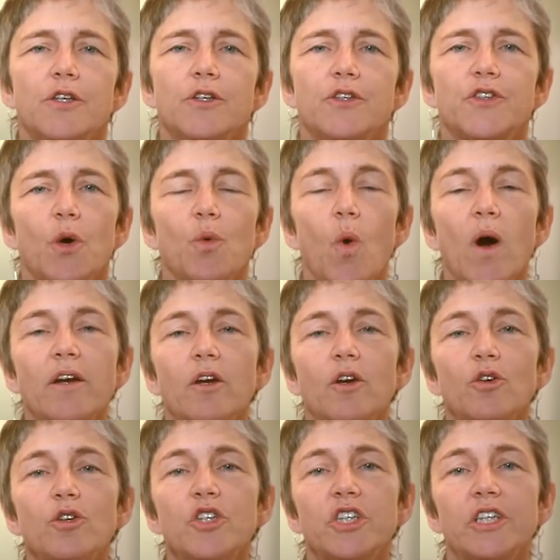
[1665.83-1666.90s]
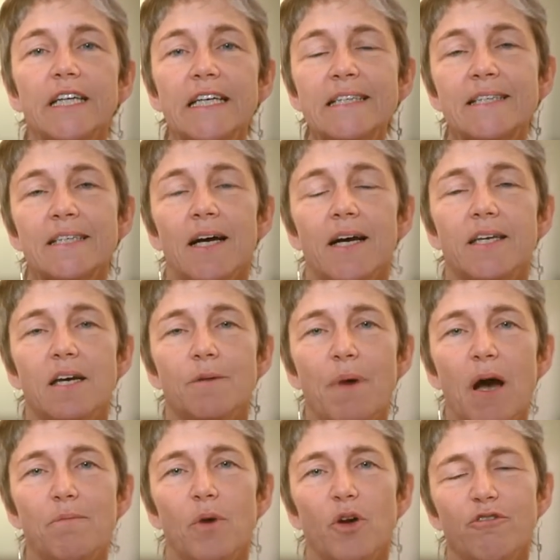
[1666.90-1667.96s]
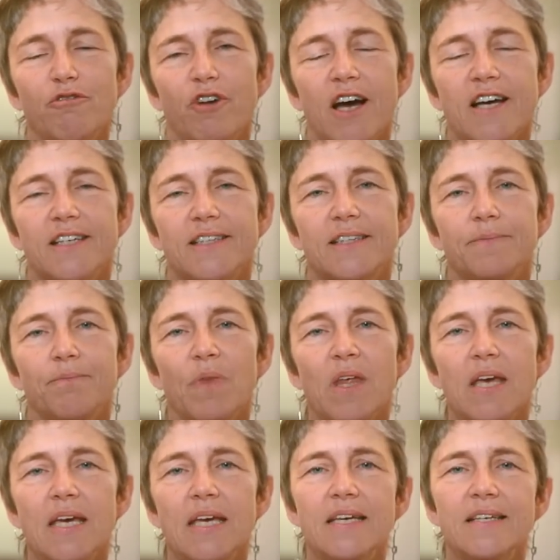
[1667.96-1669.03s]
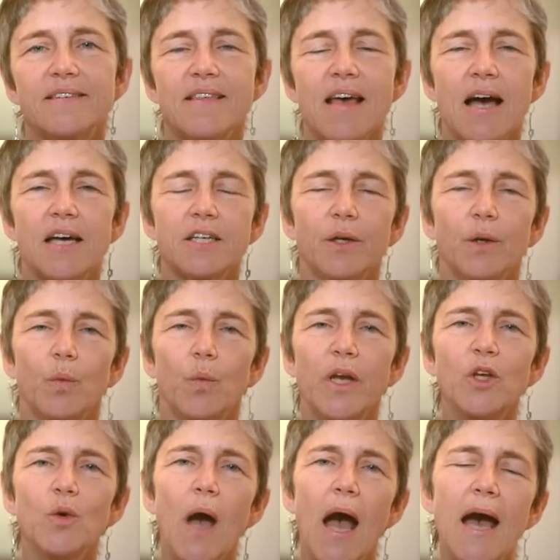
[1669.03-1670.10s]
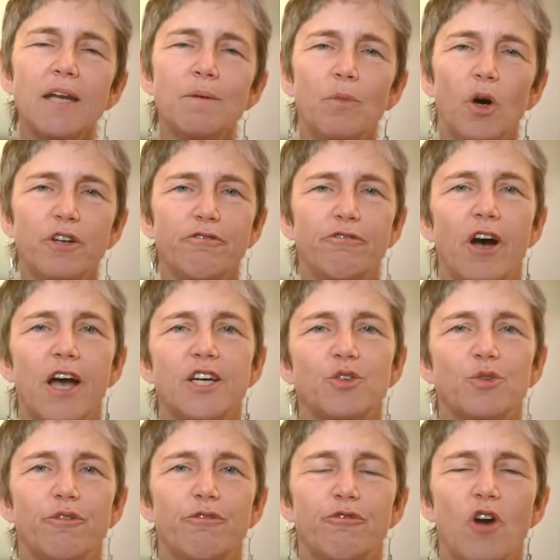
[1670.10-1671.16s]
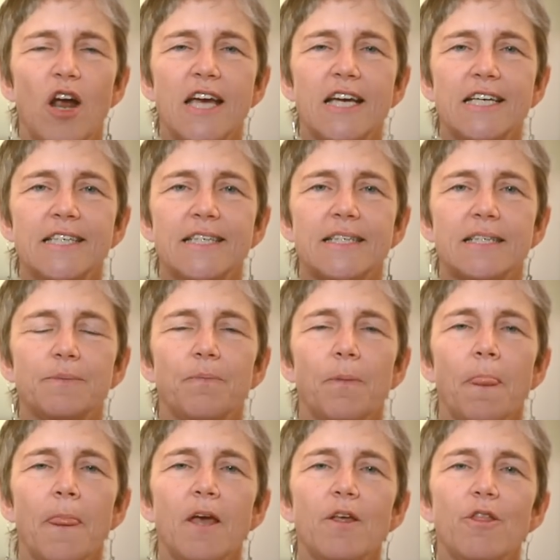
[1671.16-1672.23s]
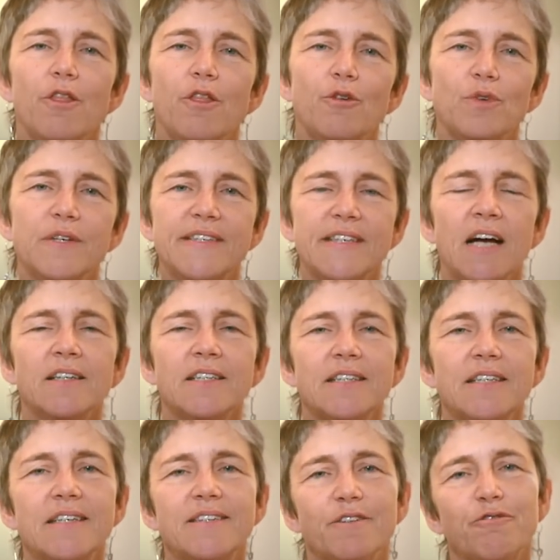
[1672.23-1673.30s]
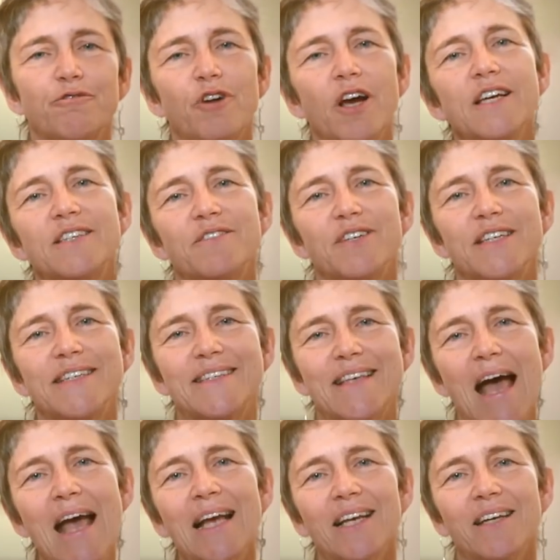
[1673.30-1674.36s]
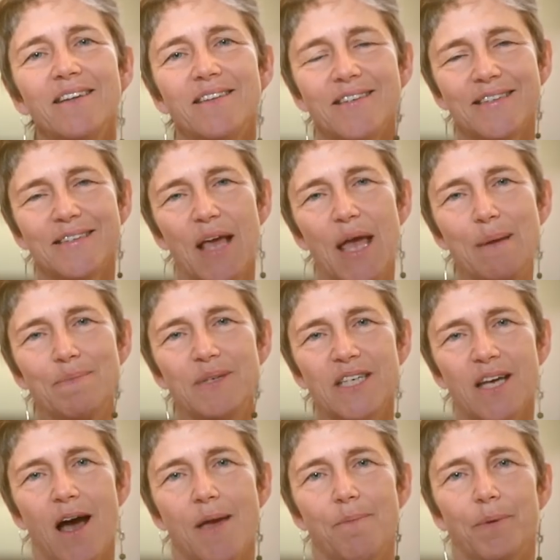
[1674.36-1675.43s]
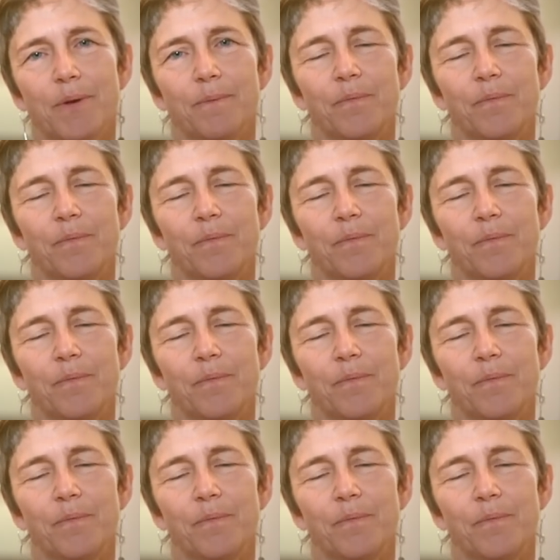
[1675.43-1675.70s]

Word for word: So one crucial insight about modifiers is that when you add a modifier to a phrase, the result is a phrase of exactly the same type.